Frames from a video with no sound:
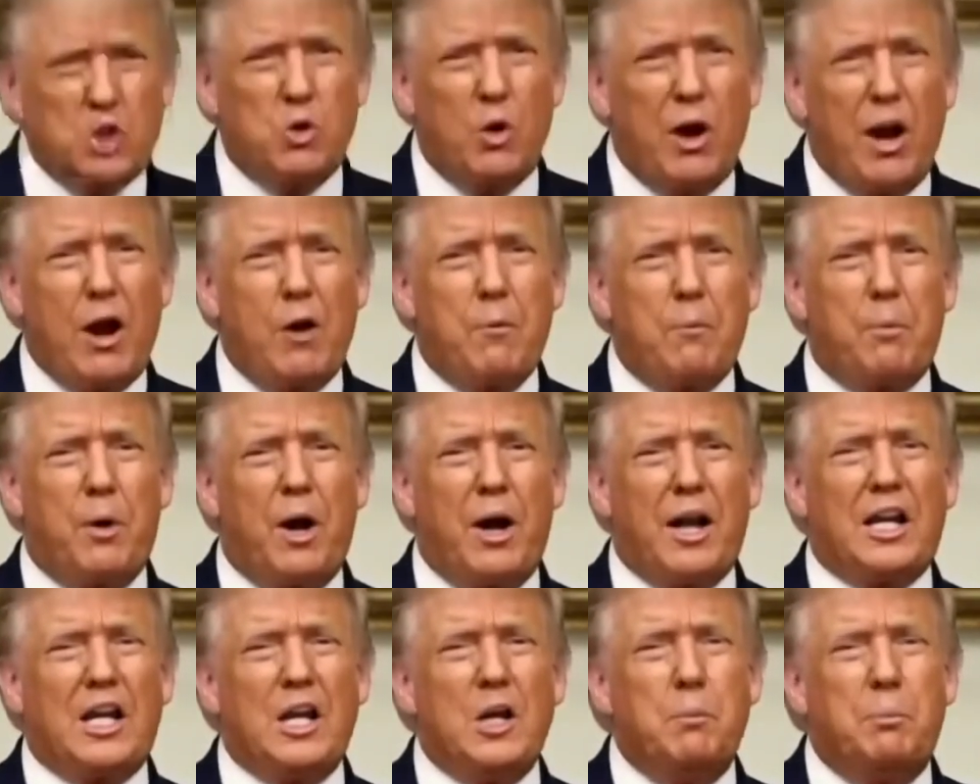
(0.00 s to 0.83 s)

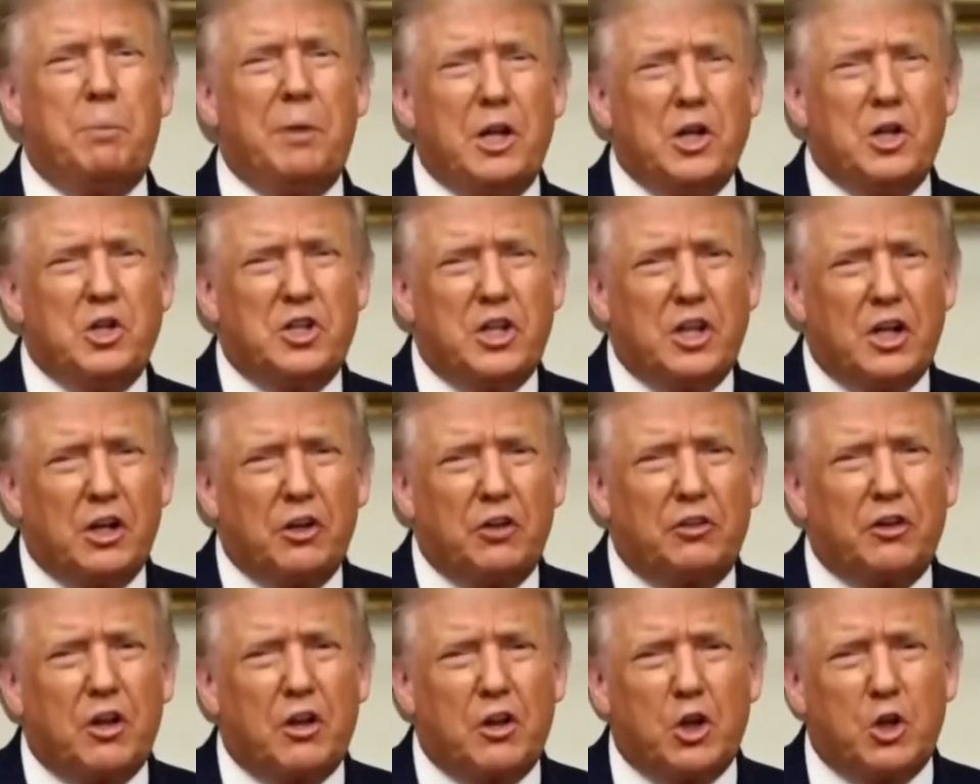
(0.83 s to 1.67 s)
groundbreaking peace
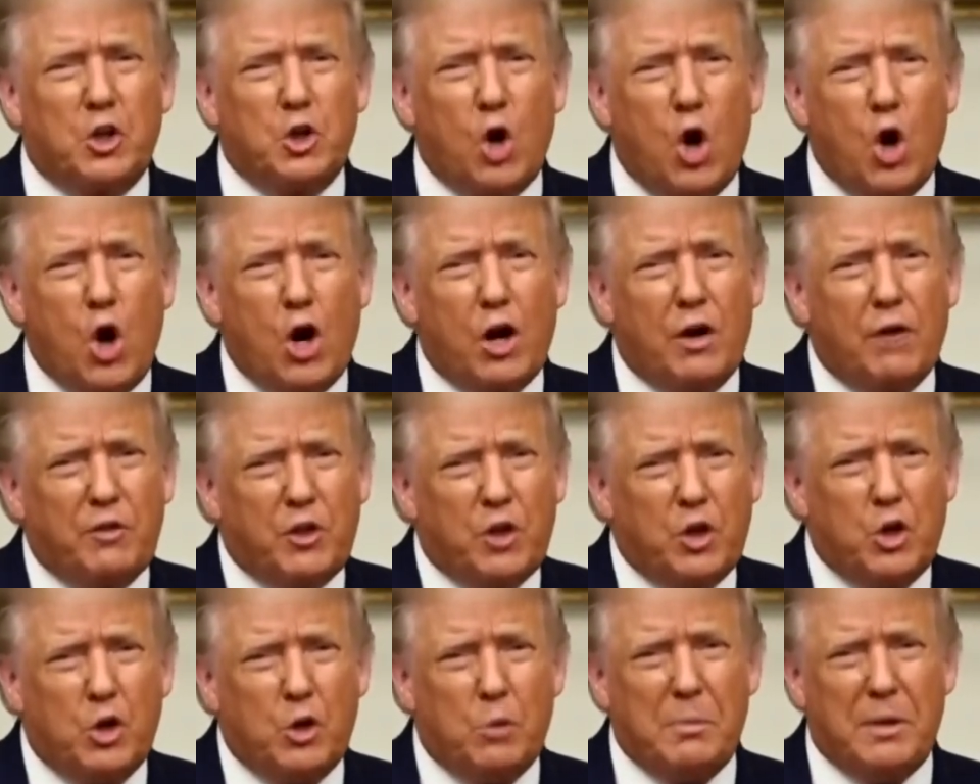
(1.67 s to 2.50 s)
deals are the dawn of the
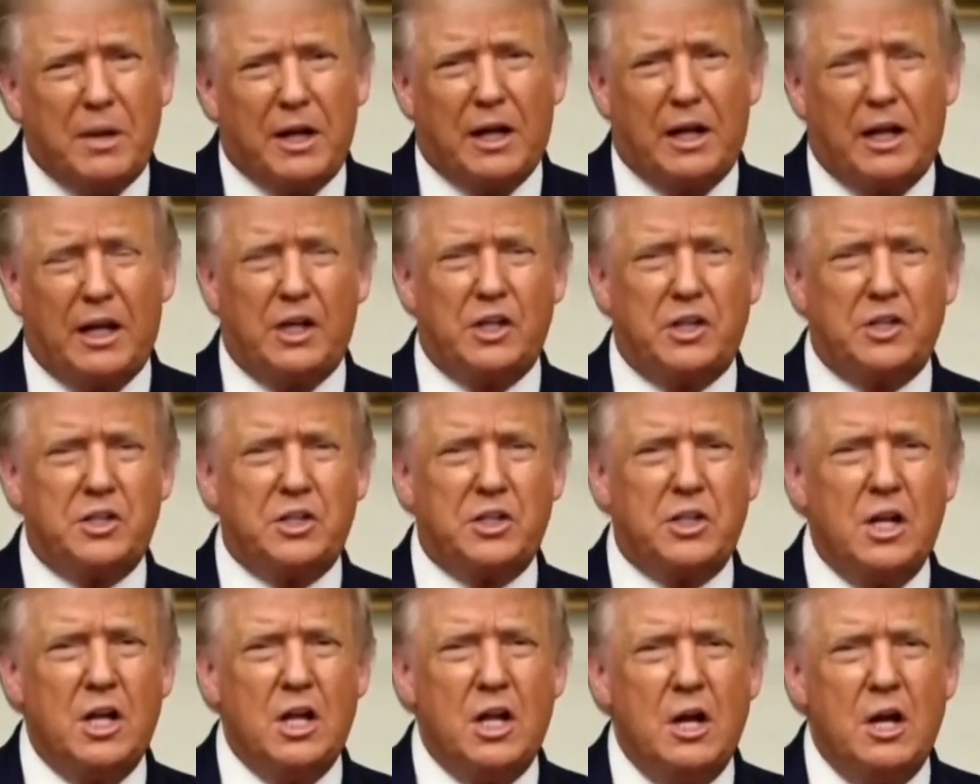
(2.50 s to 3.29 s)
new Middle East.